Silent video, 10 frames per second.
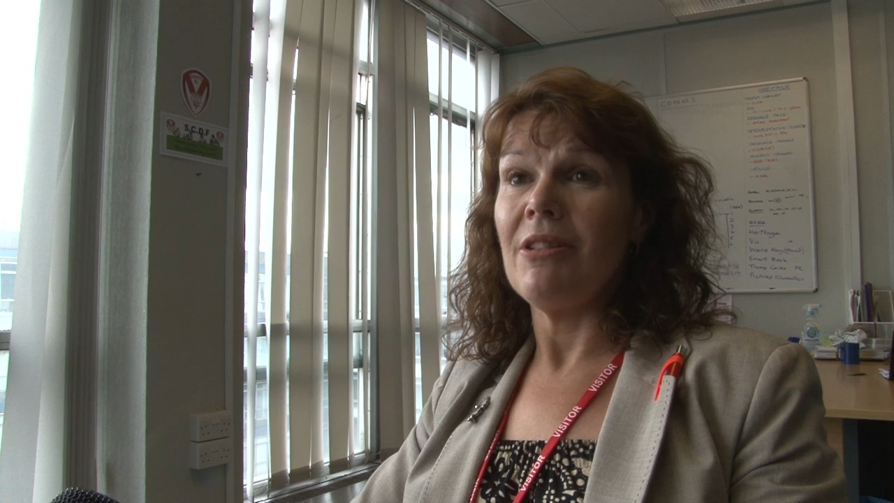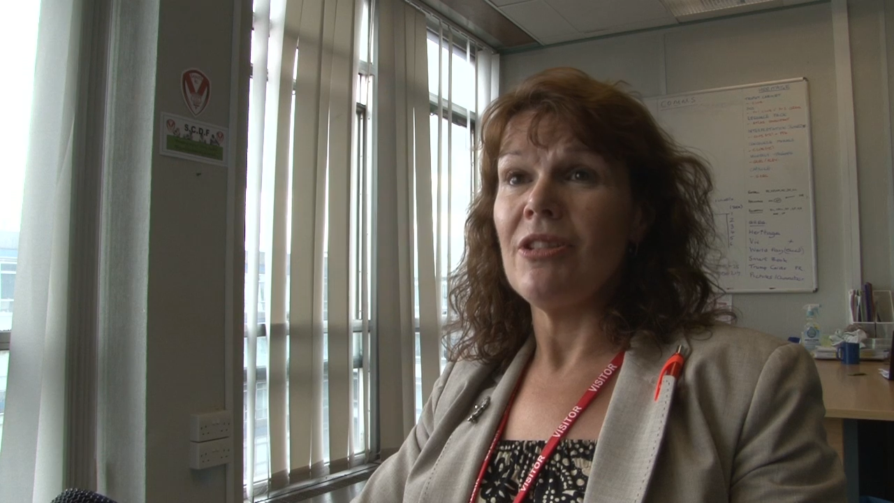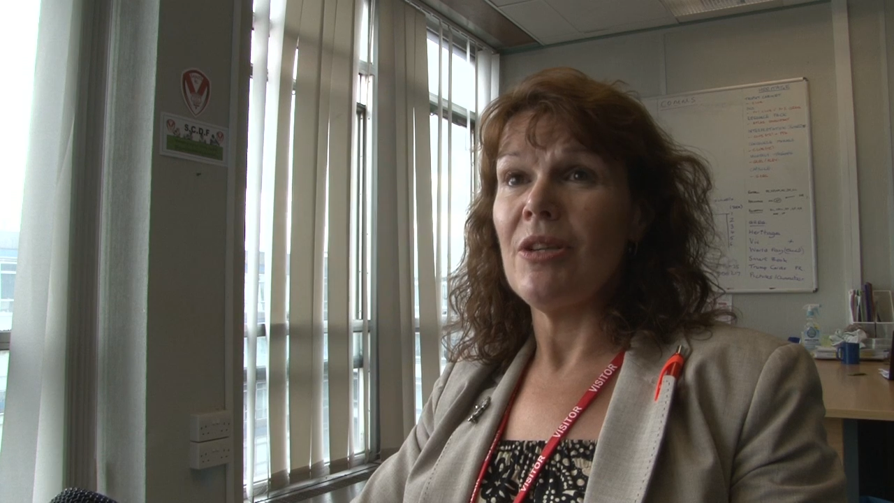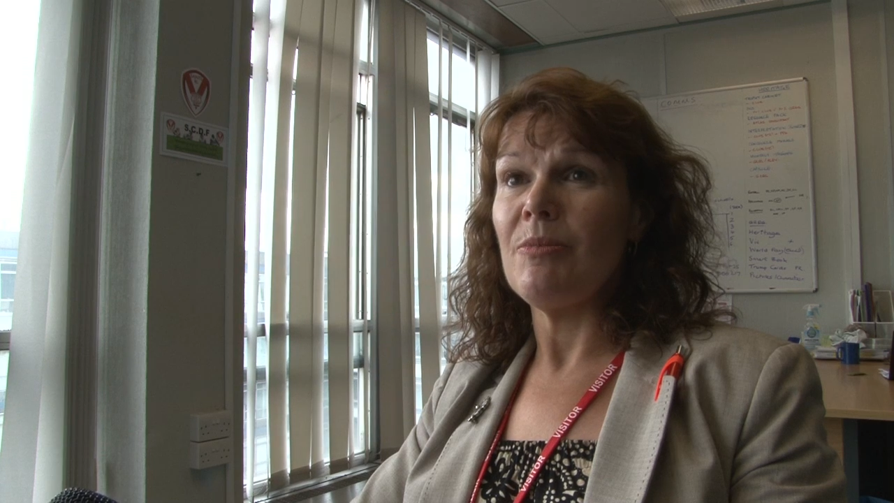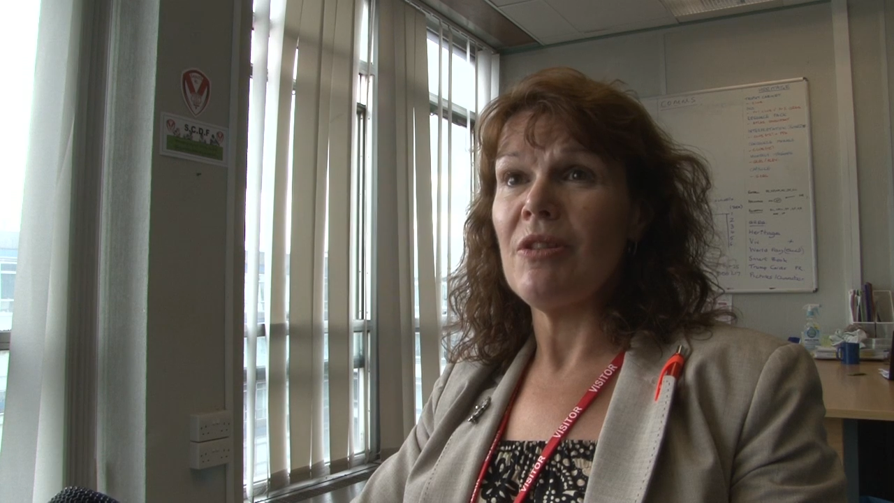
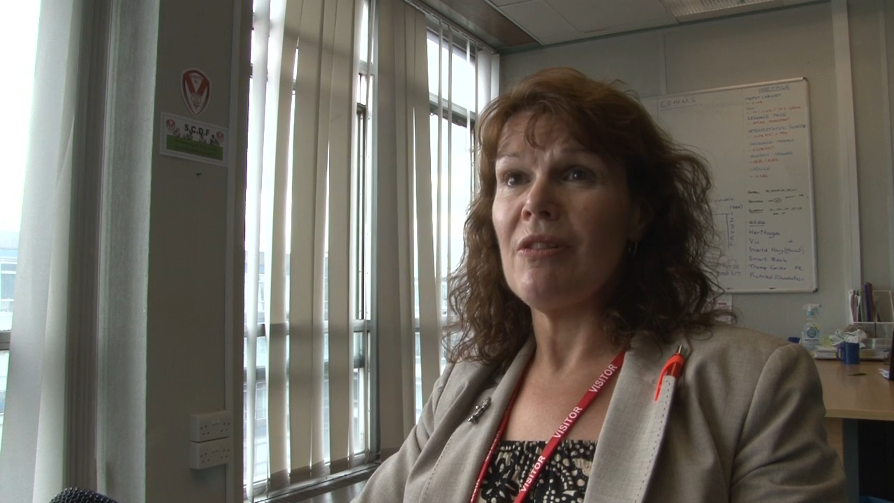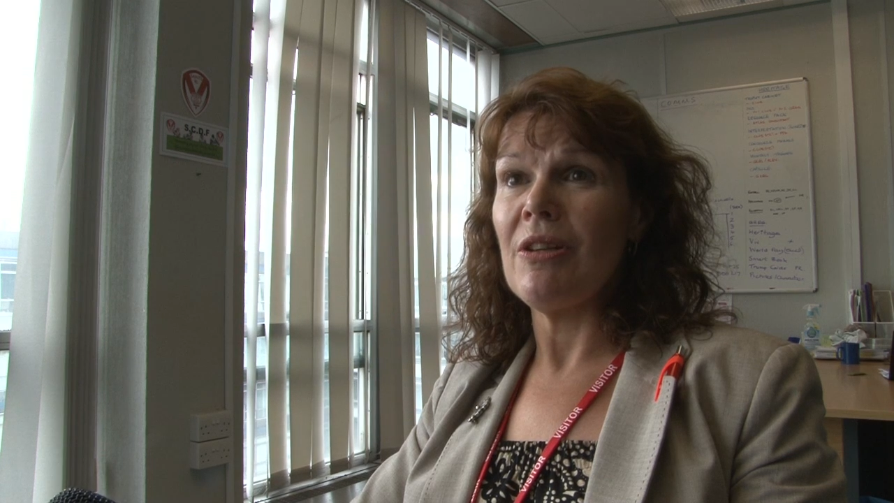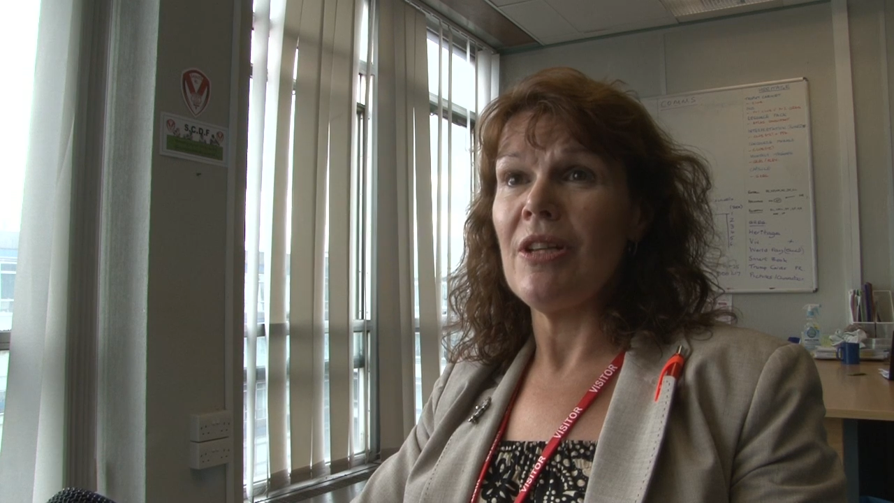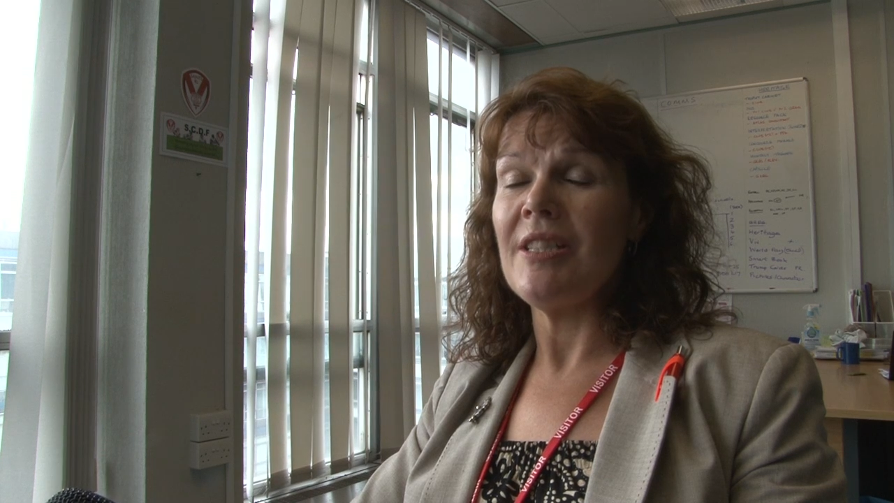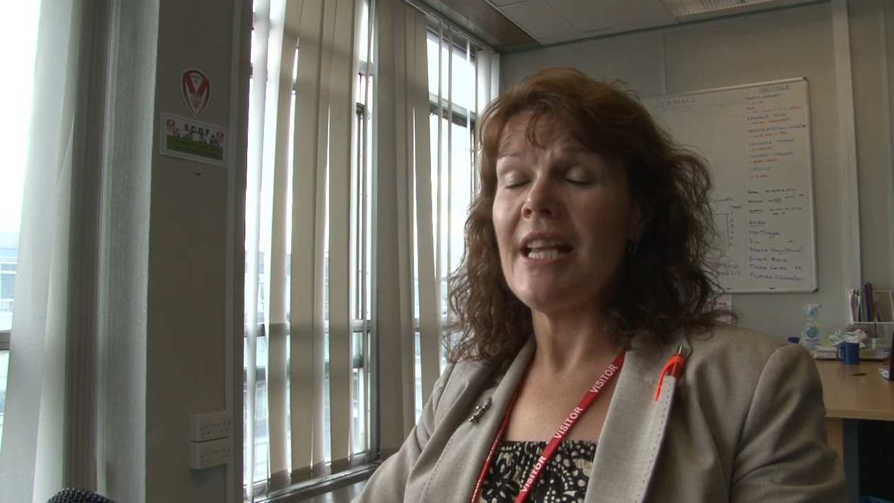terms of
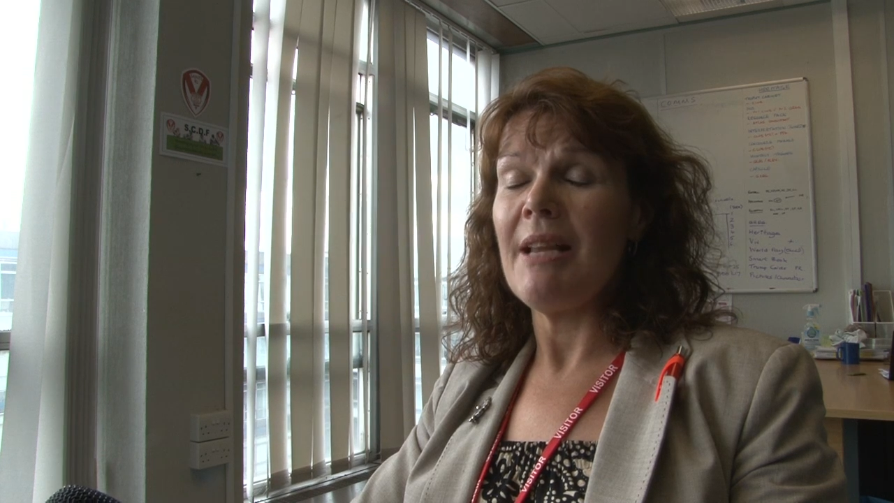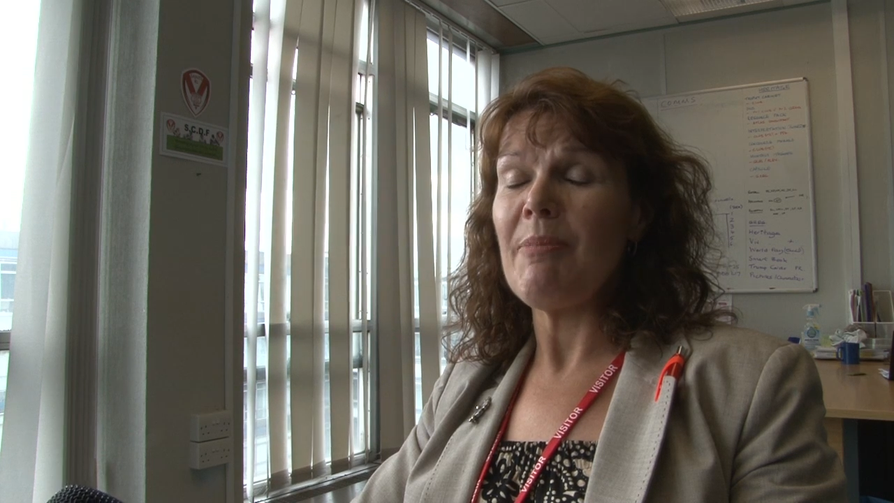a daily